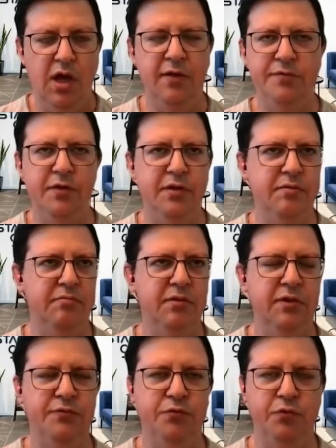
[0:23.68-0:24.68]
even
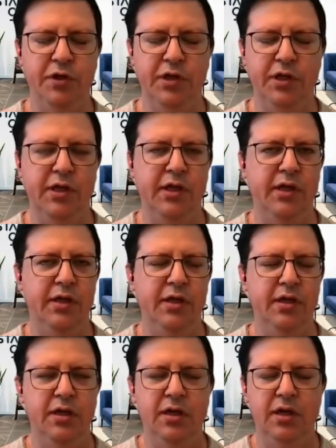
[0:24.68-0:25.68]
if we
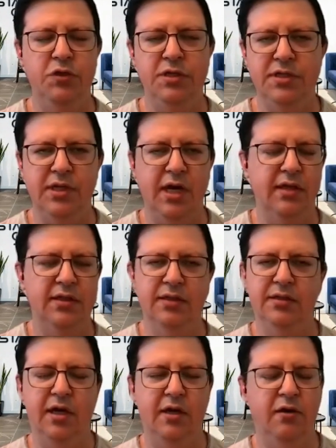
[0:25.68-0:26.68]
put aside the
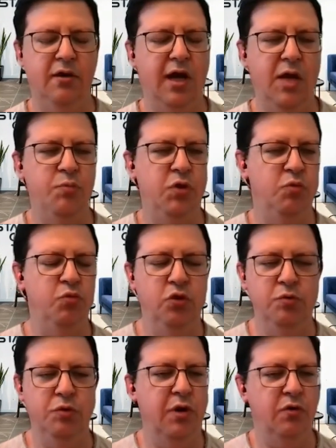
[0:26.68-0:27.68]
entire hype and
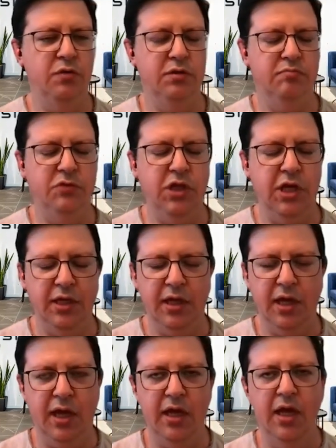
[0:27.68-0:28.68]
boom around Gen
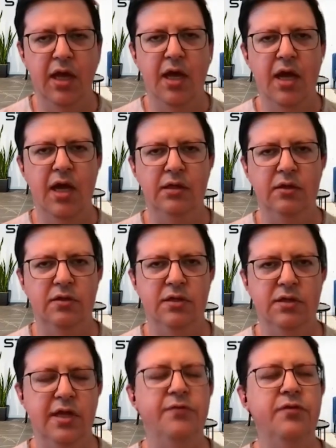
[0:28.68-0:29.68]
AI, there's
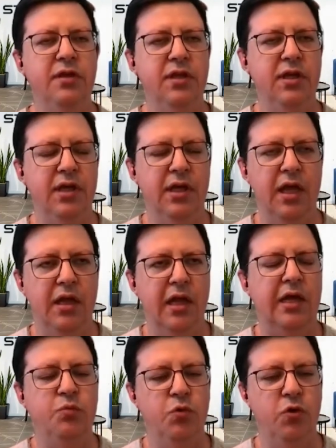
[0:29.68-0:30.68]
definitely a
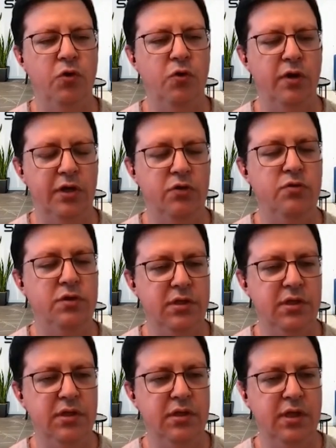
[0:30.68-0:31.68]
lot more
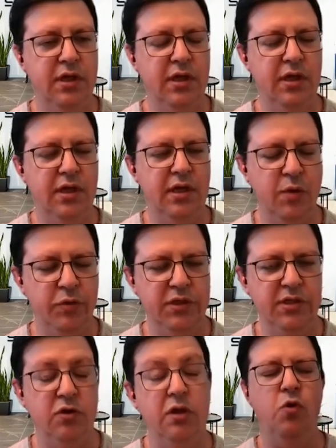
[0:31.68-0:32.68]
interesting uh,
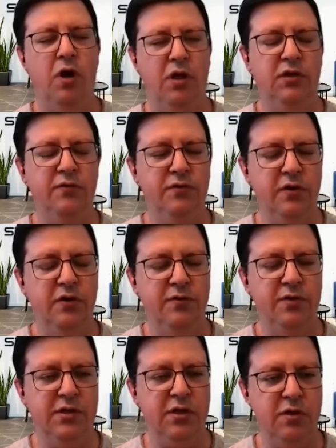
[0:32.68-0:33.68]
companies. quality of, of
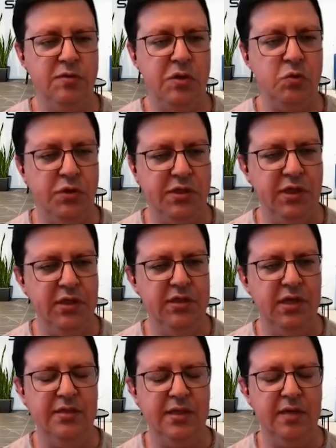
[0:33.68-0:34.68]
startups we're seeing
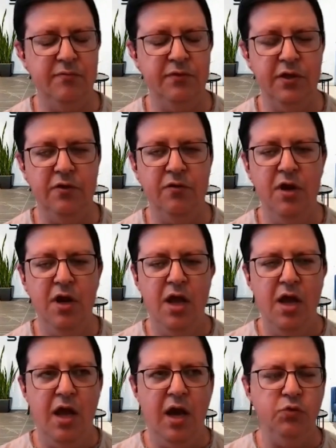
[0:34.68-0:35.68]
this time of year,
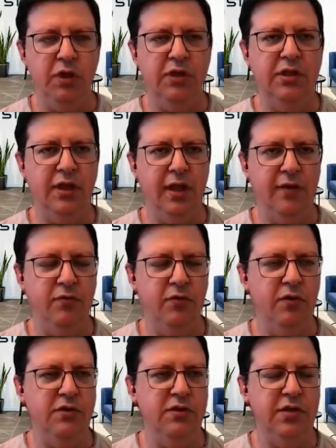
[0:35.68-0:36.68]
it's really the
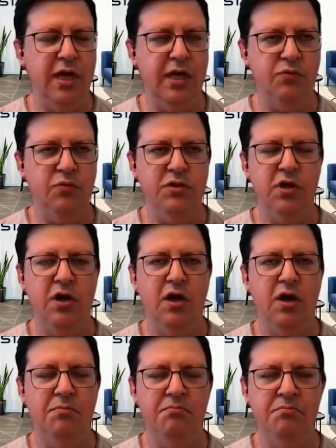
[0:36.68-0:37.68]
levels that we
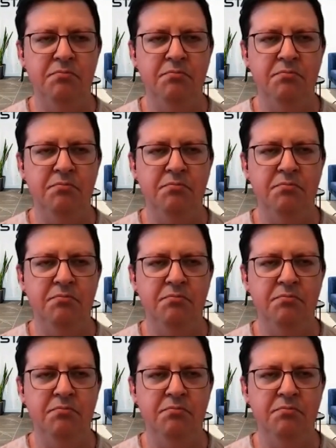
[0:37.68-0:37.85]
saw